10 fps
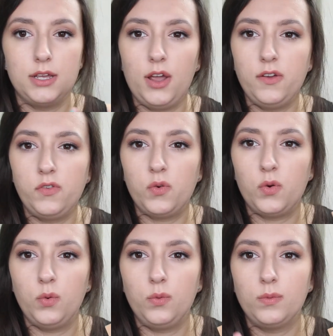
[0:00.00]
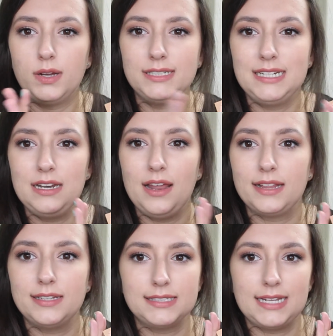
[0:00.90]
So overall, I didn't
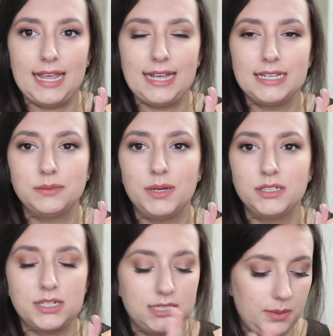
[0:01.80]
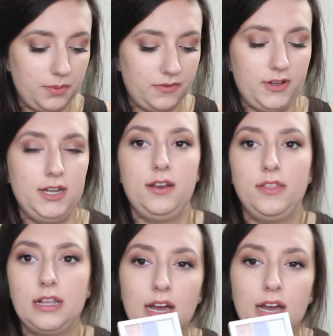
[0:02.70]
like this kit as much as I preferred the